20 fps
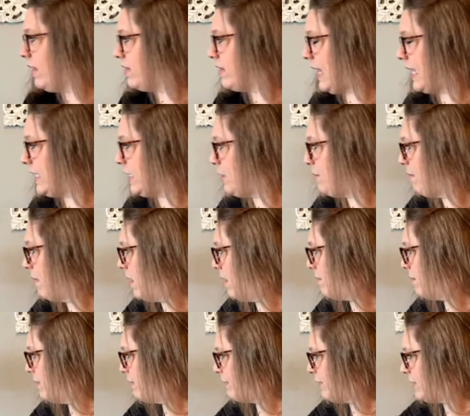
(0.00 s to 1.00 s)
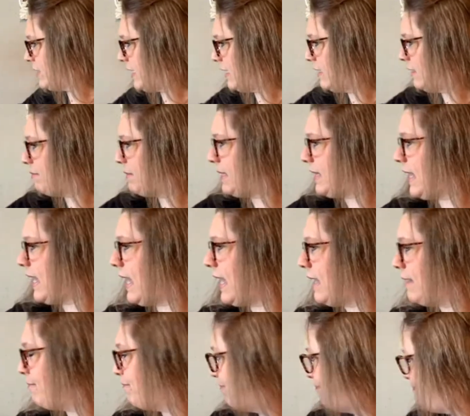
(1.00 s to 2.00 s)
Thank you, Mama, for telling me
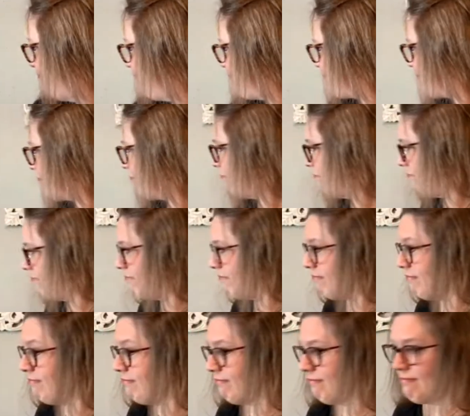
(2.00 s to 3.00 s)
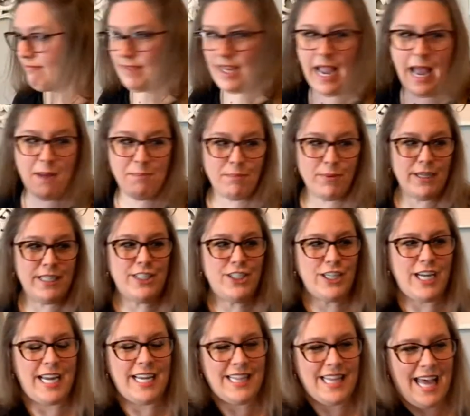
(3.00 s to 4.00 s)
that. I
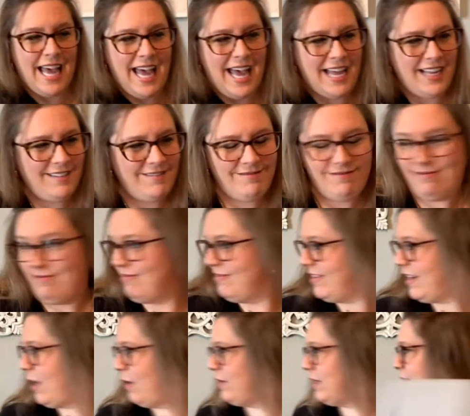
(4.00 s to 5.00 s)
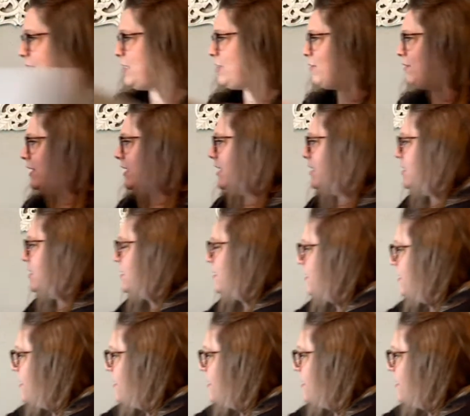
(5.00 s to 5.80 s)
appreciate that. Oh, let me do this.